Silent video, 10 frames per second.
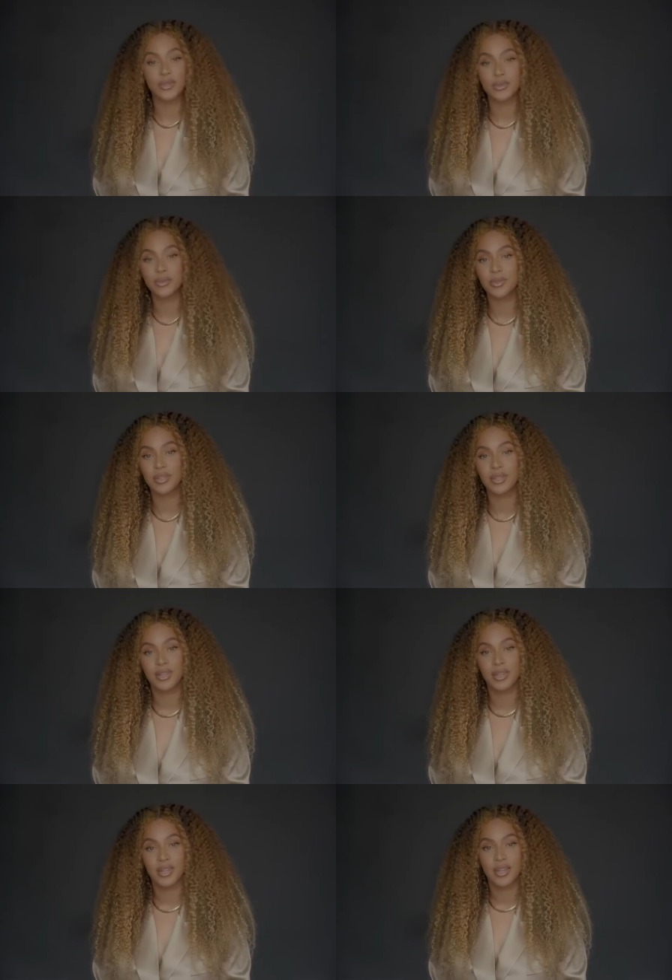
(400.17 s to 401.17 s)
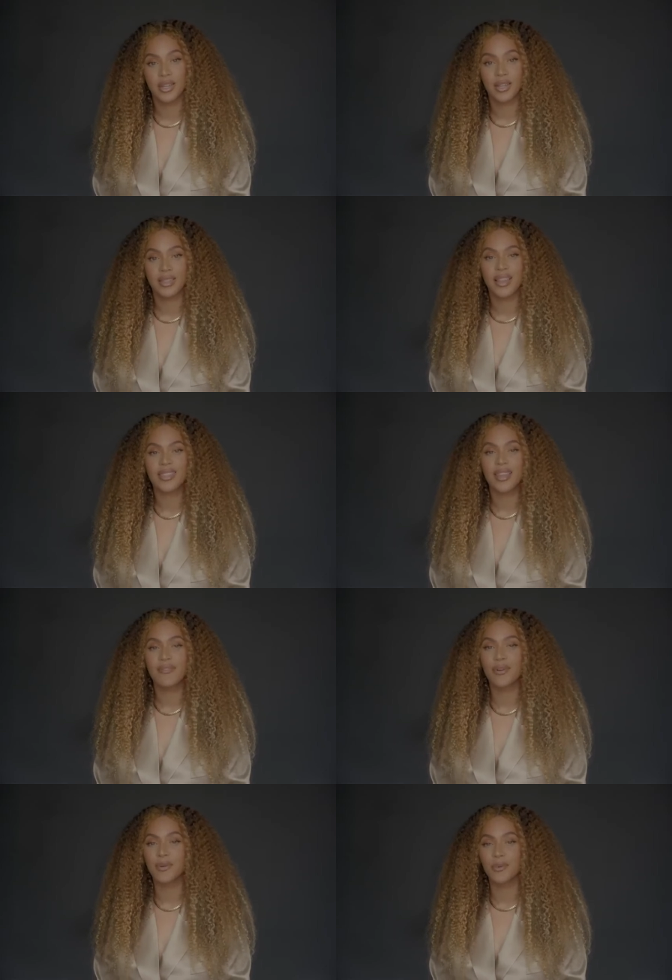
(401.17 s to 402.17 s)
you, let
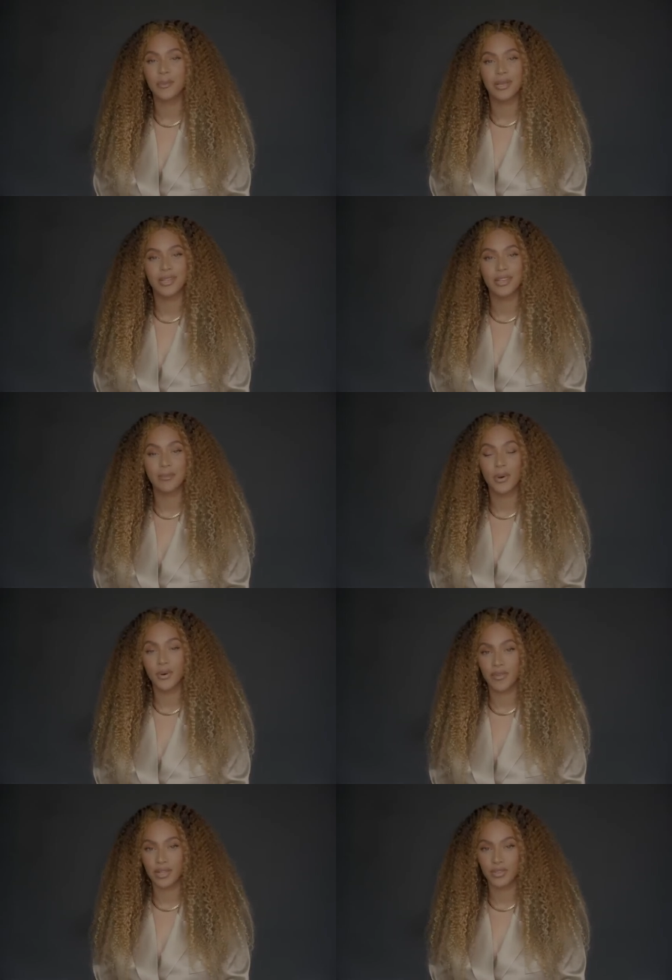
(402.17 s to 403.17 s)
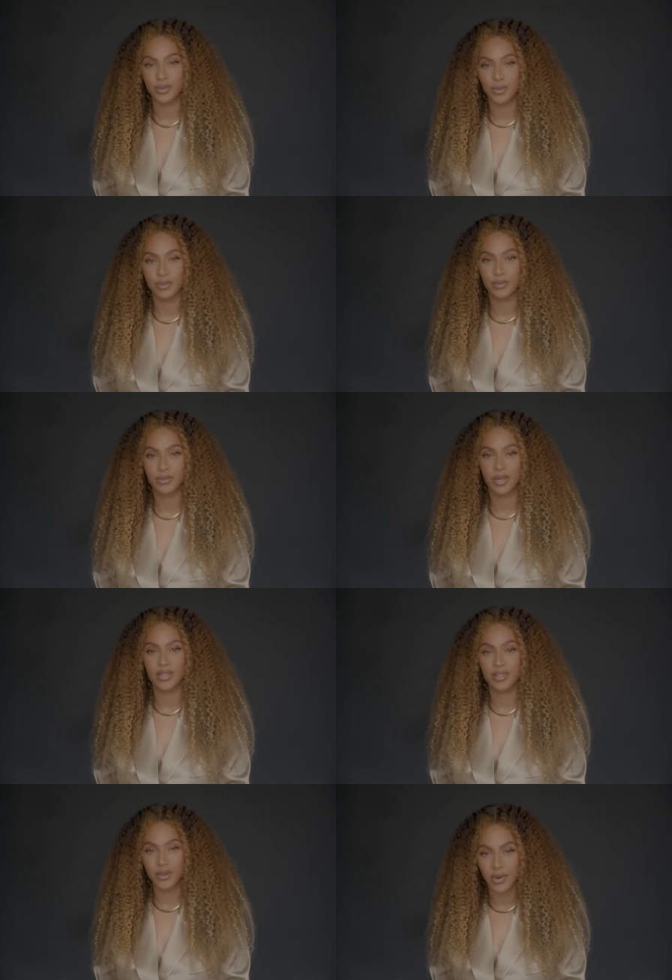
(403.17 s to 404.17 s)
that vulnerability motivate you
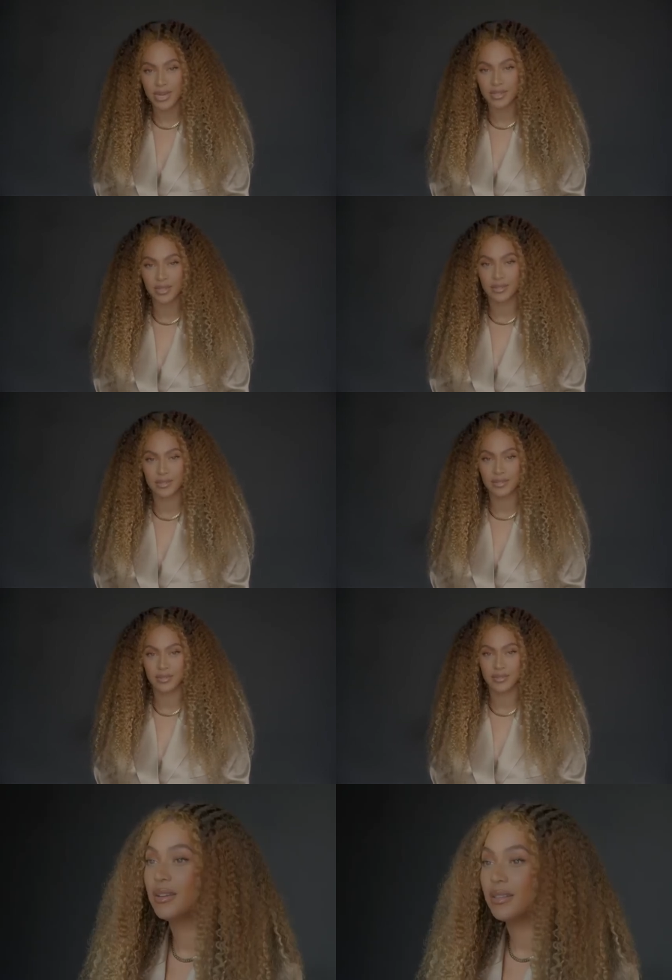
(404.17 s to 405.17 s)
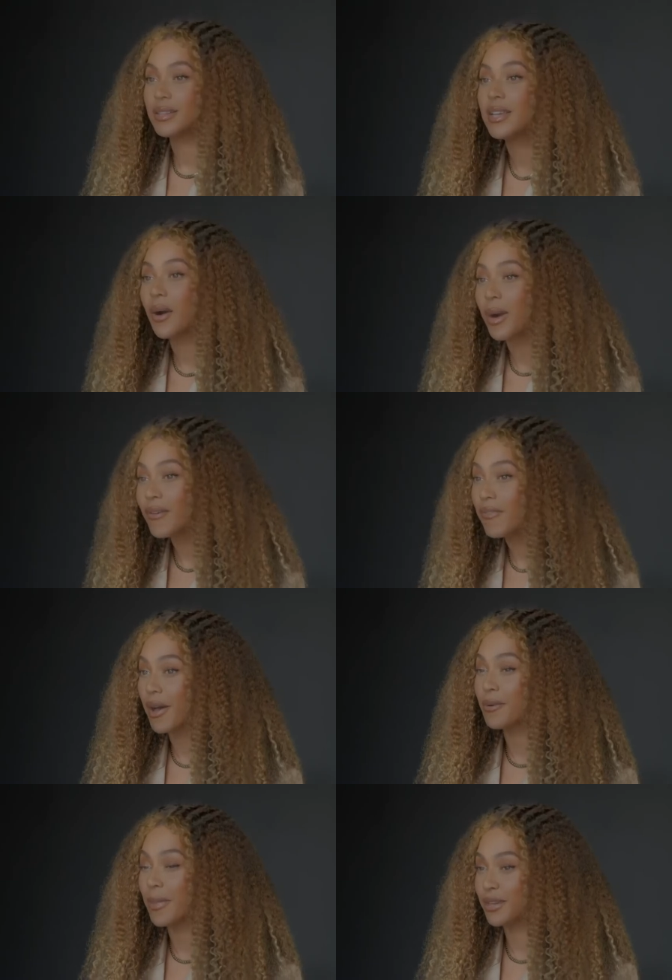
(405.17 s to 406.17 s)
into greatness. That's how I
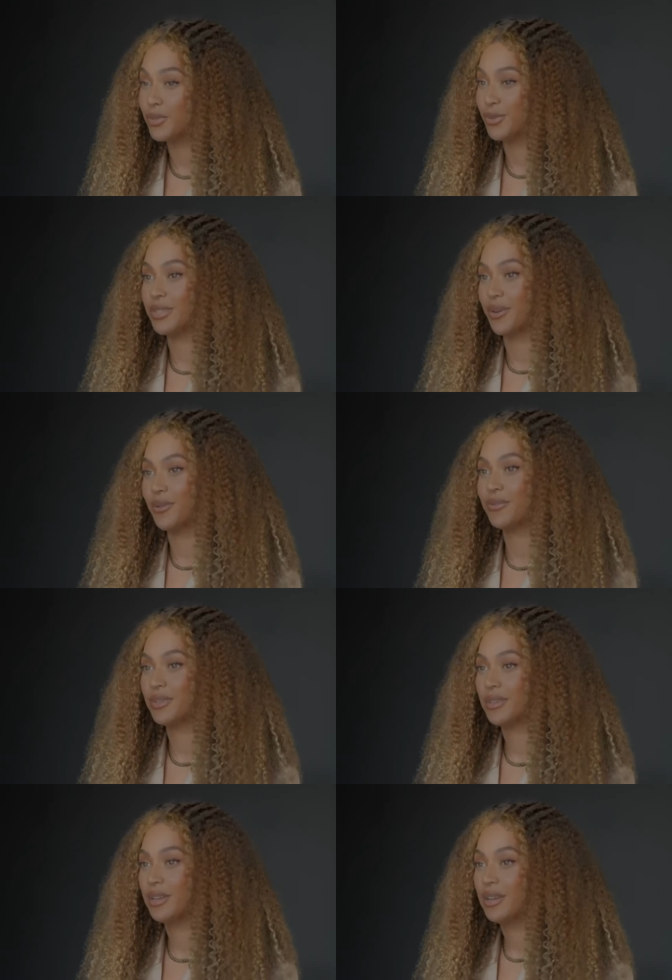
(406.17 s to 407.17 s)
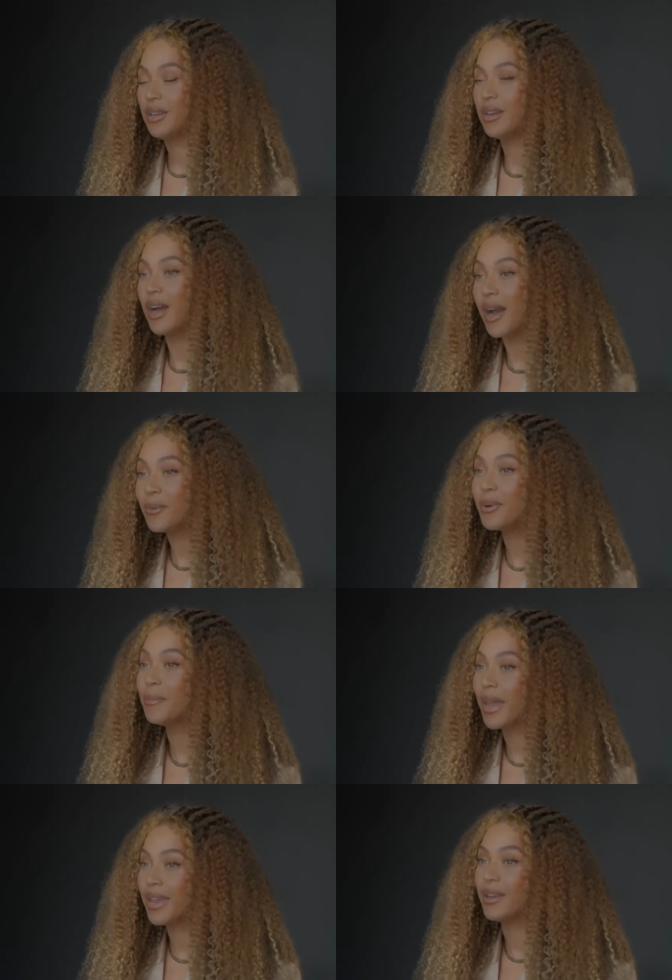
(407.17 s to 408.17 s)
found my true self. I
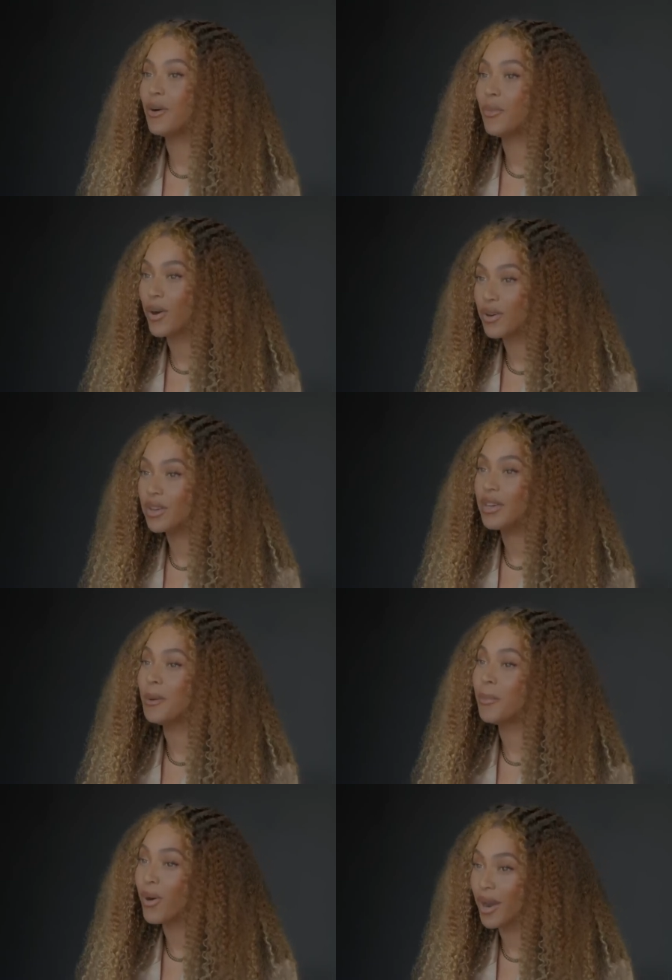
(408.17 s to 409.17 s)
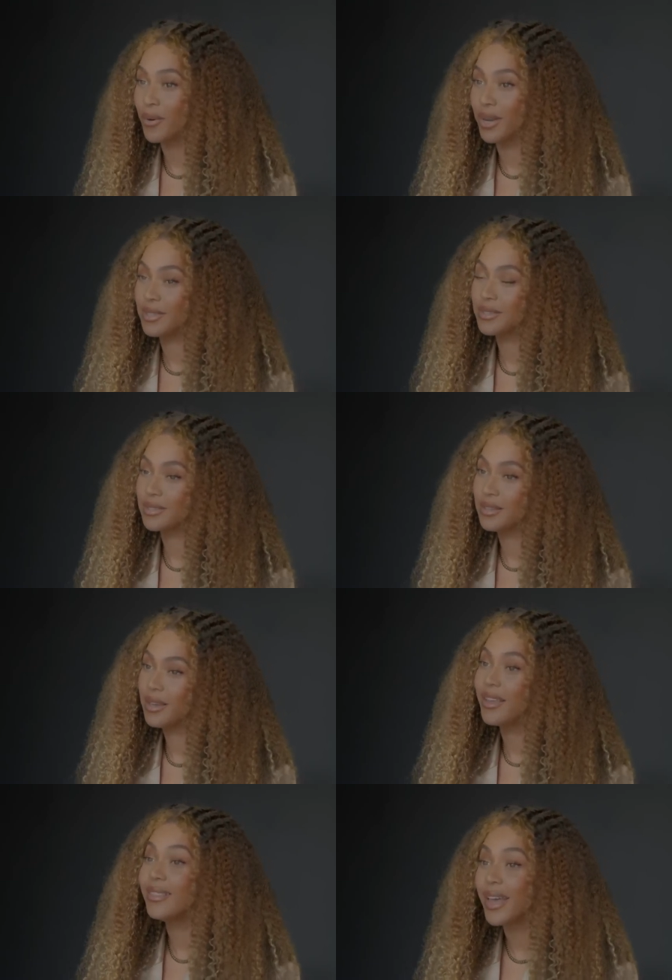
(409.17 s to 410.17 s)
remain a work in progress,
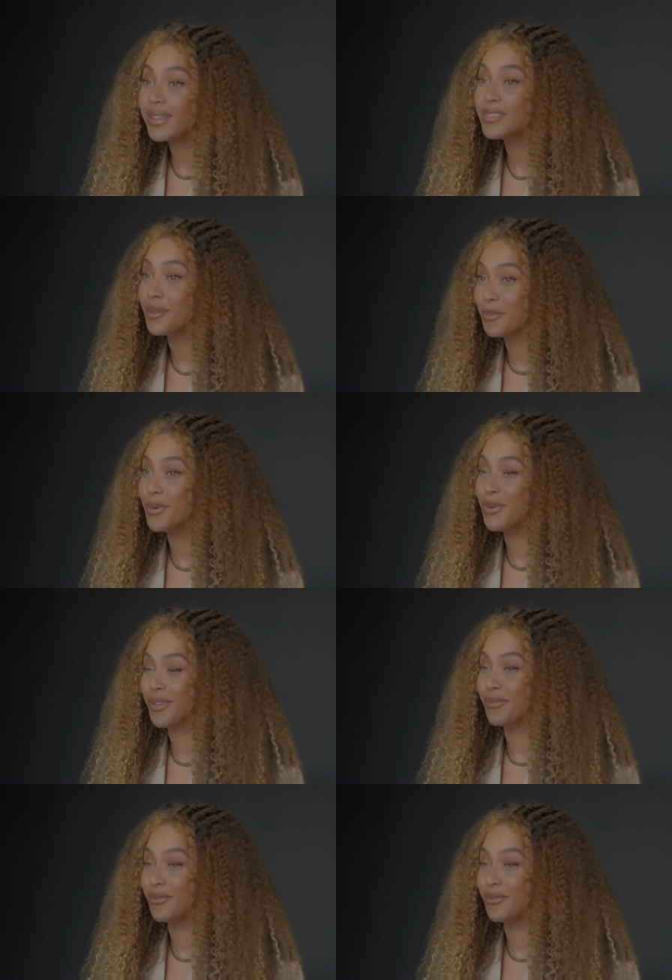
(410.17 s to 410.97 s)
and that's the beauty